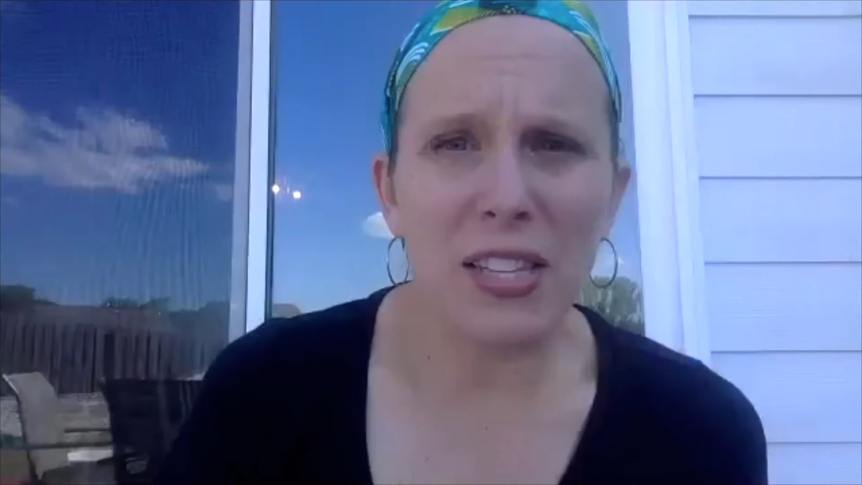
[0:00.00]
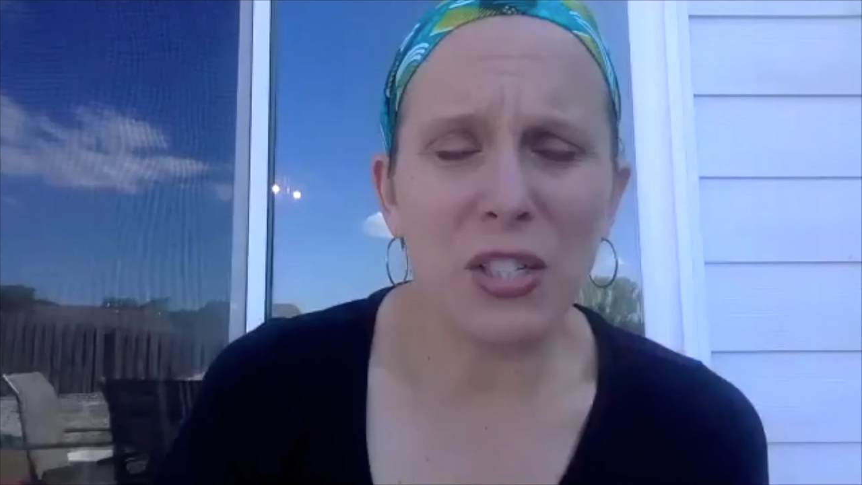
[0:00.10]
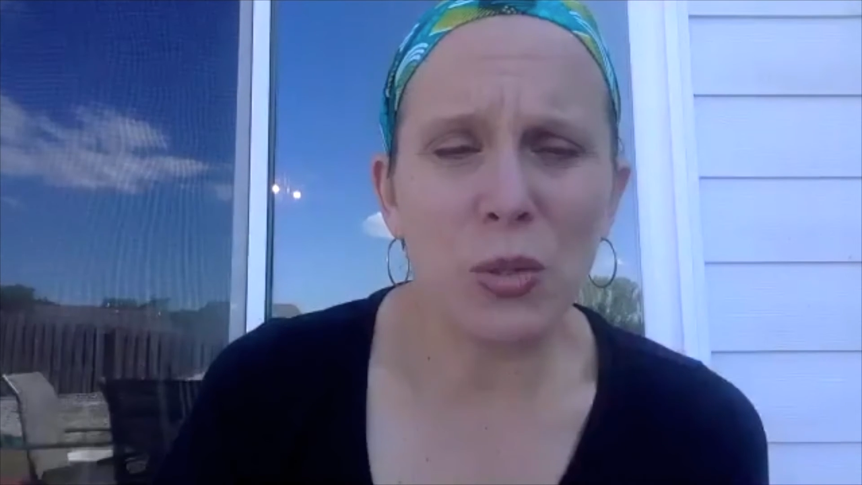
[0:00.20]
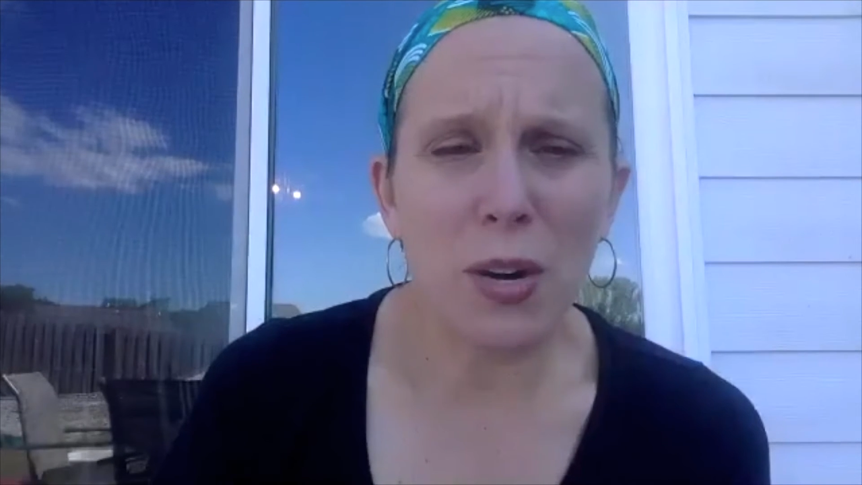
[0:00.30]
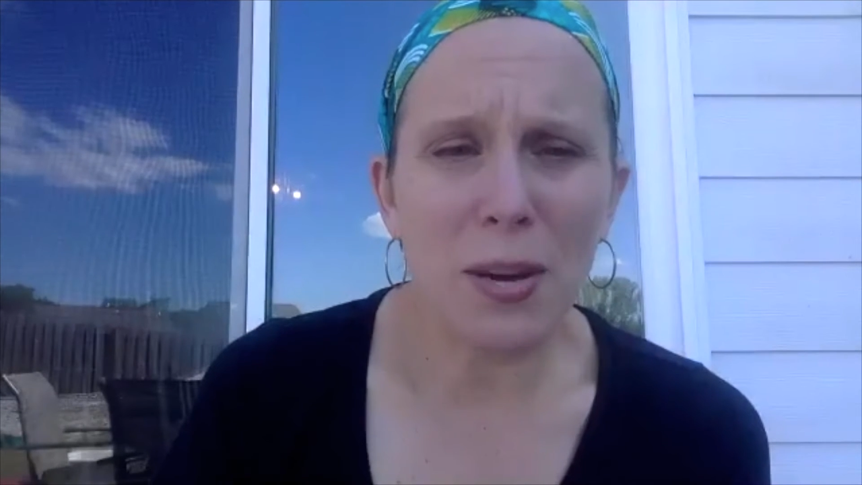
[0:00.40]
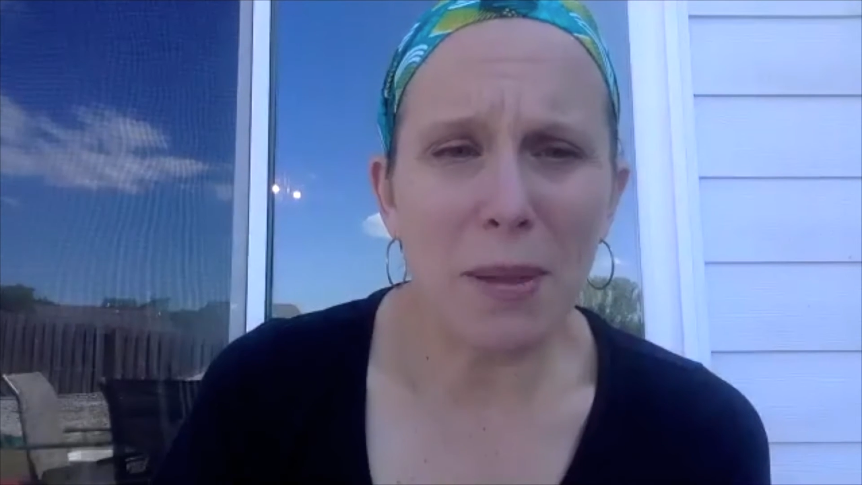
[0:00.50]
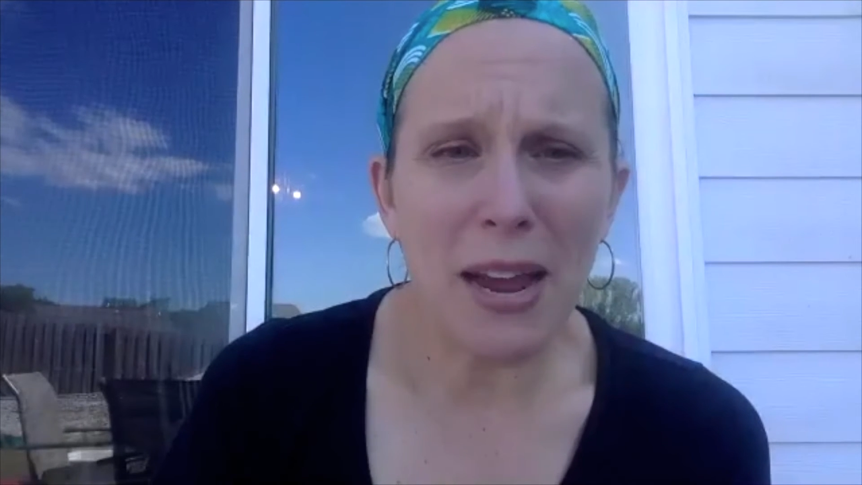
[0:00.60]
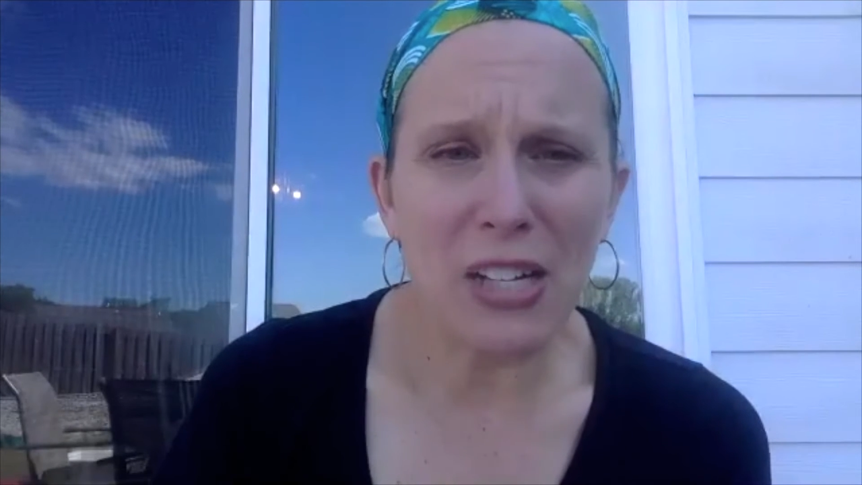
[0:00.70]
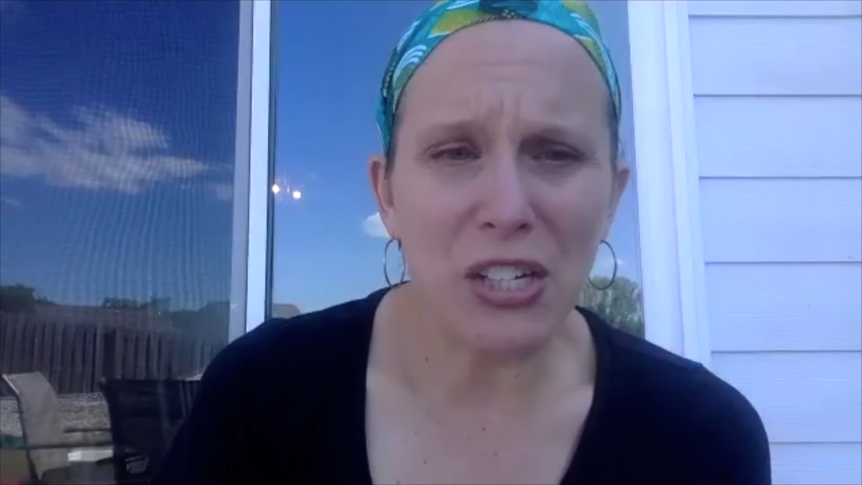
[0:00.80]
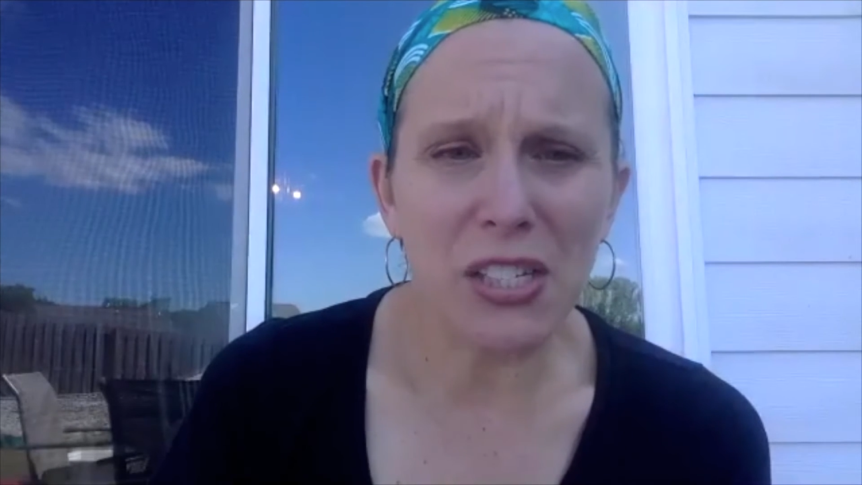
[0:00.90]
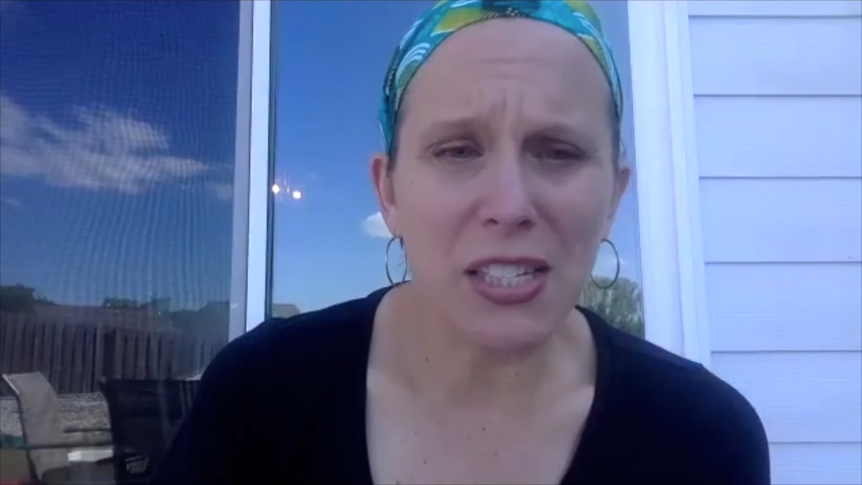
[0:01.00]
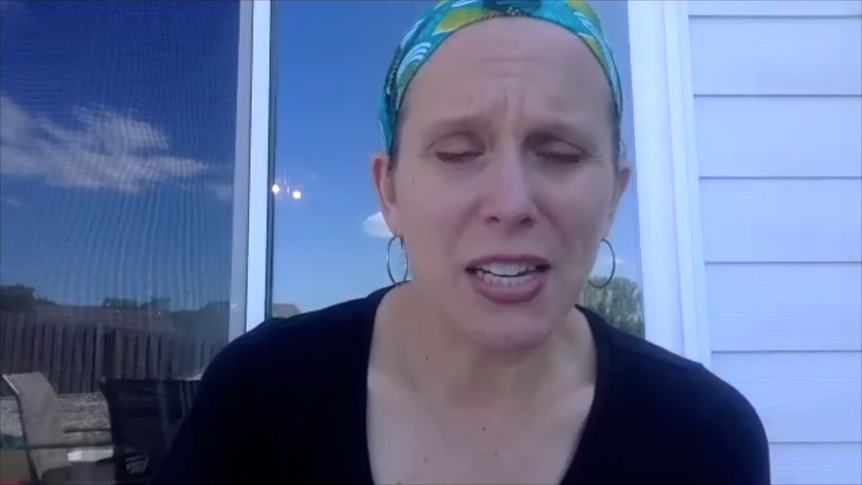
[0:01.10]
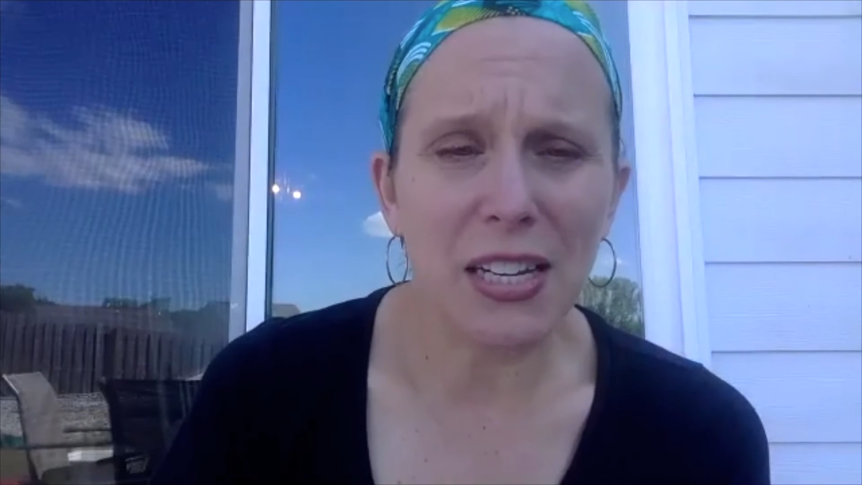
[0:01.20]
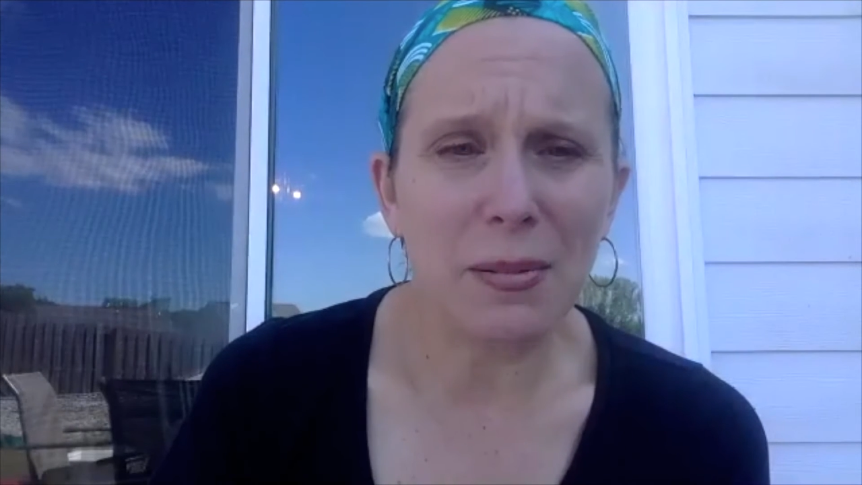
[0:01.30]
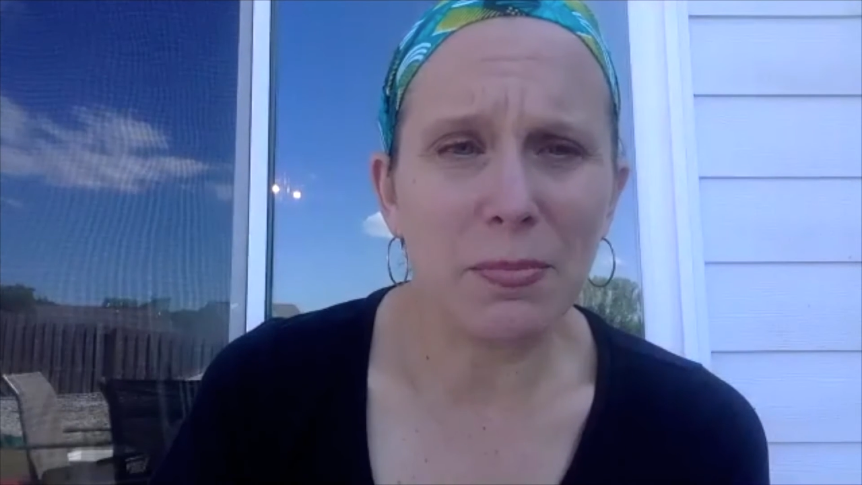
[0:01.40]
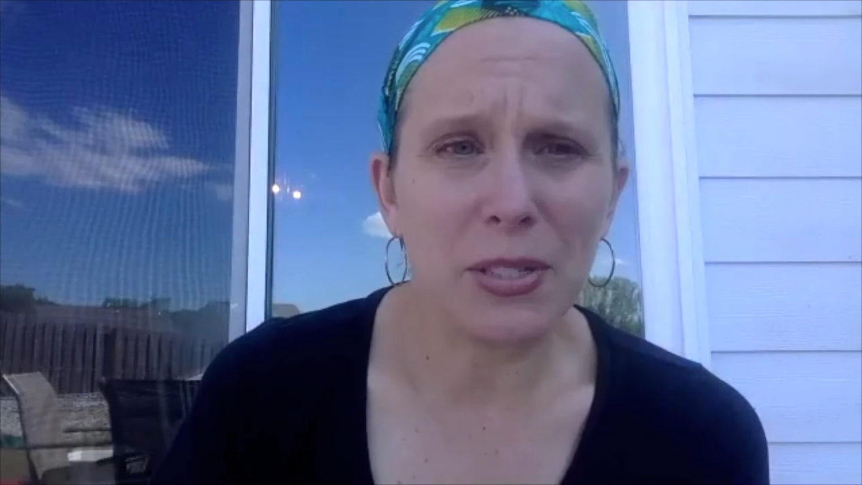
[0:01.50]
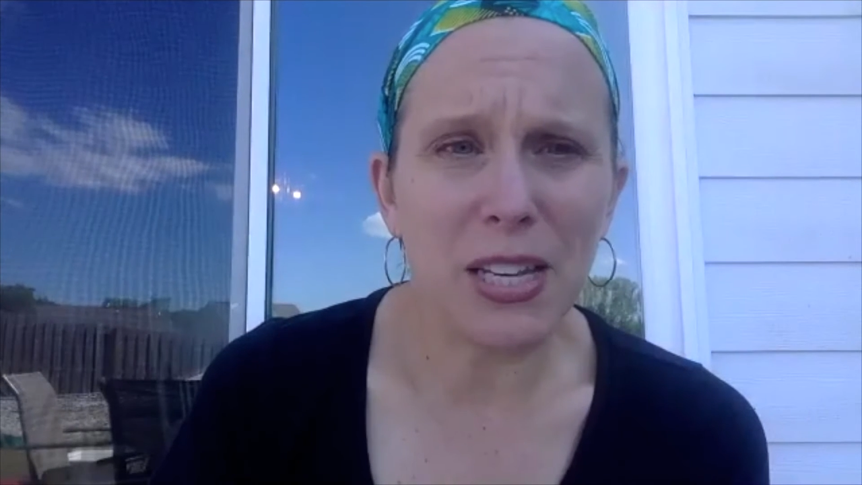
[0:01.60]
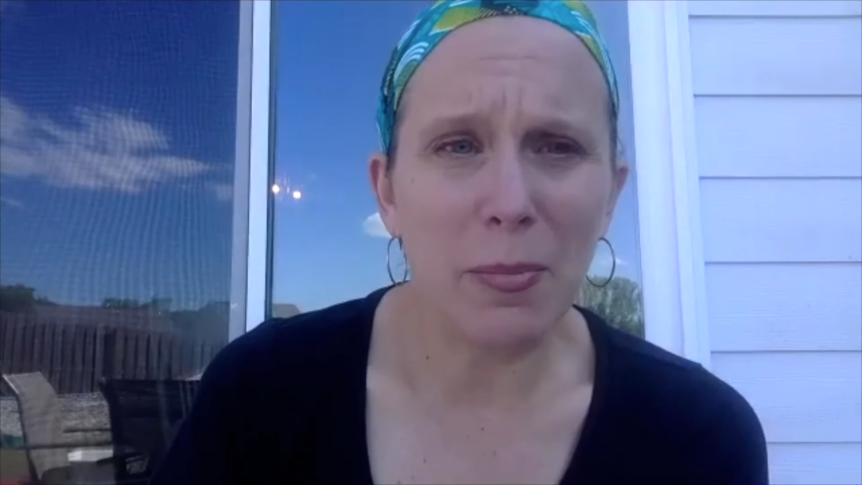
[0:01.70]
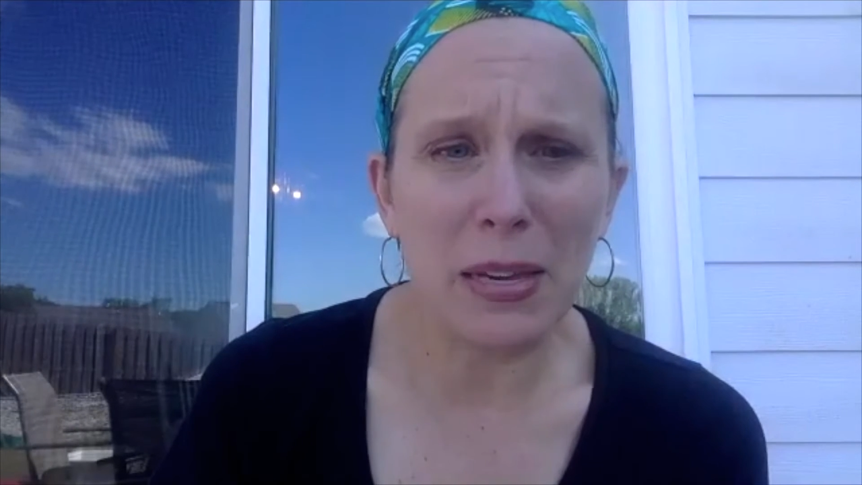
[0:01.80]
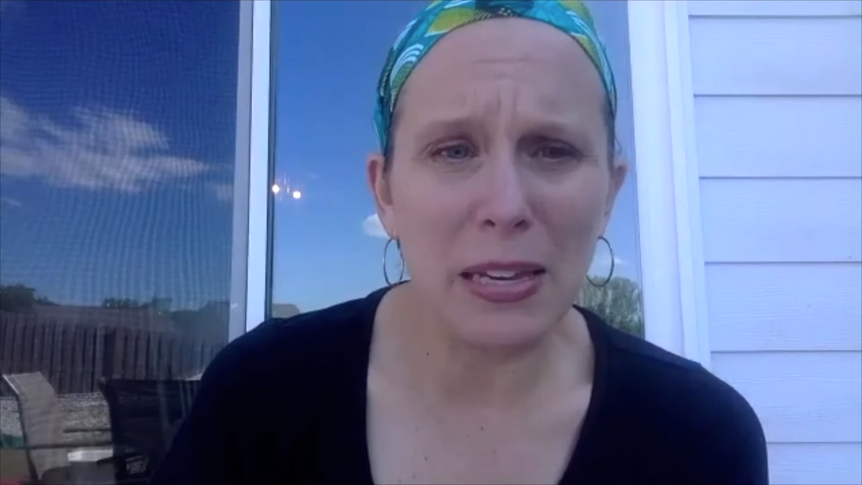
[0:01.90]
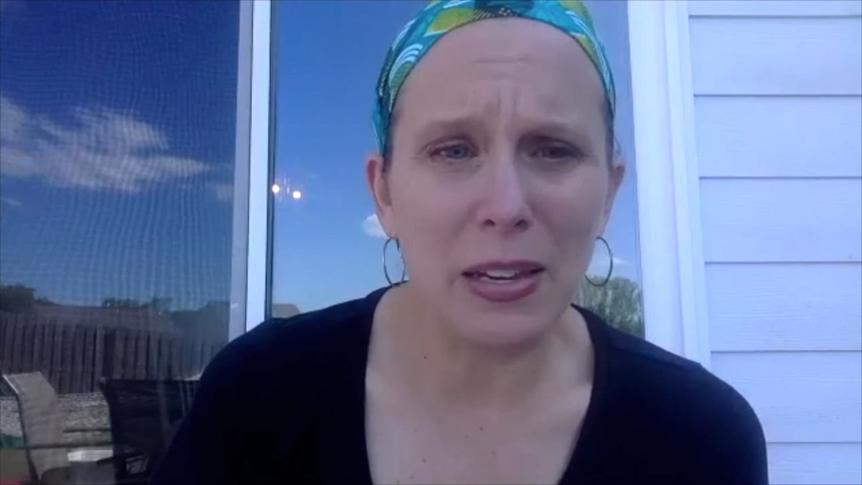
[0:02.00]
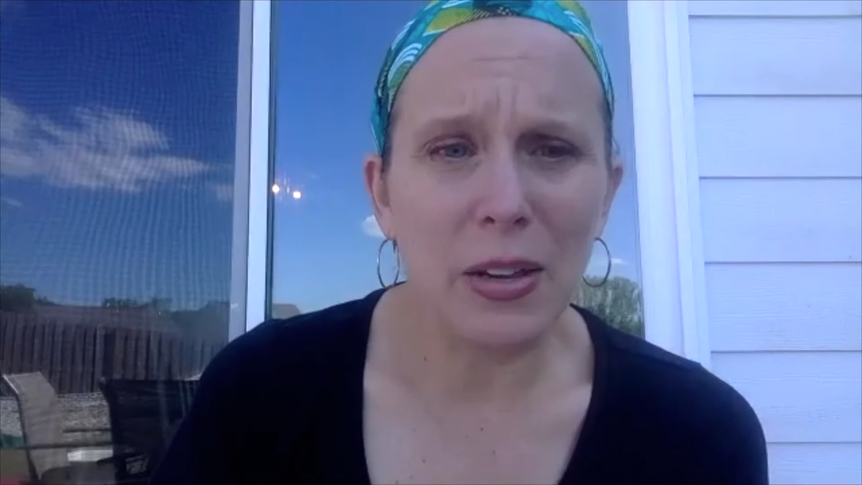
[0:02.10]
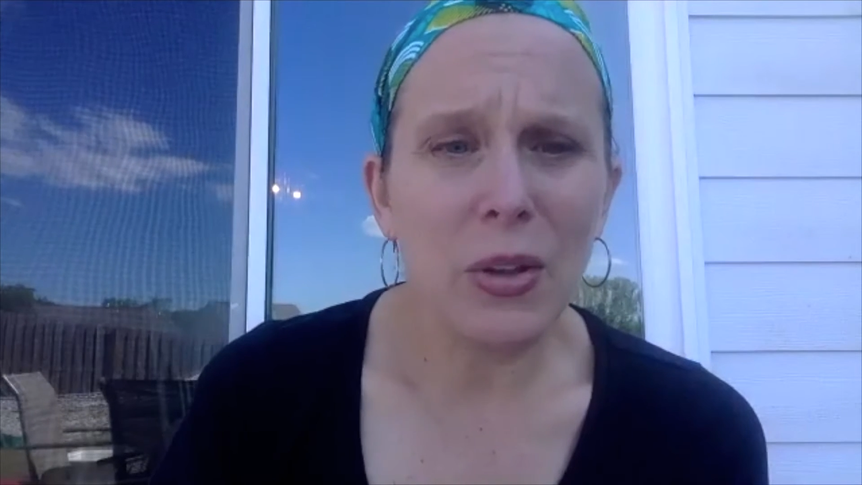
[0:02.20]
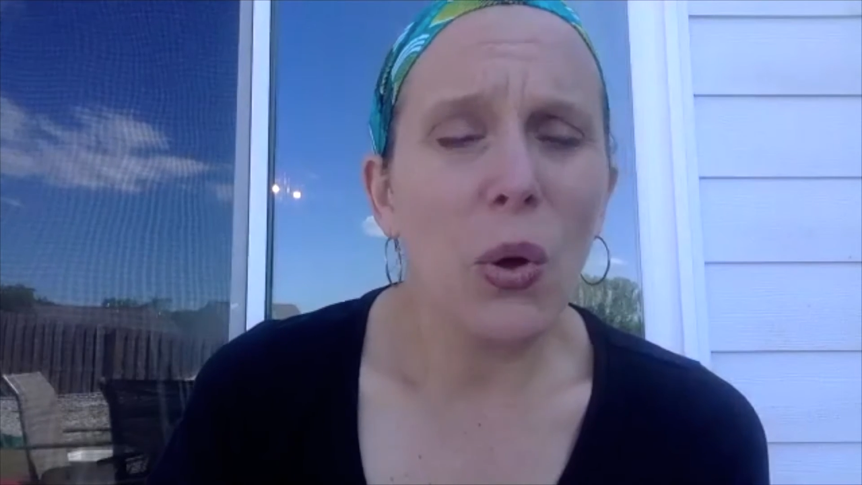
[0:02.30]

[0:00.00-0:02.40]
these 20 pages and then come tell me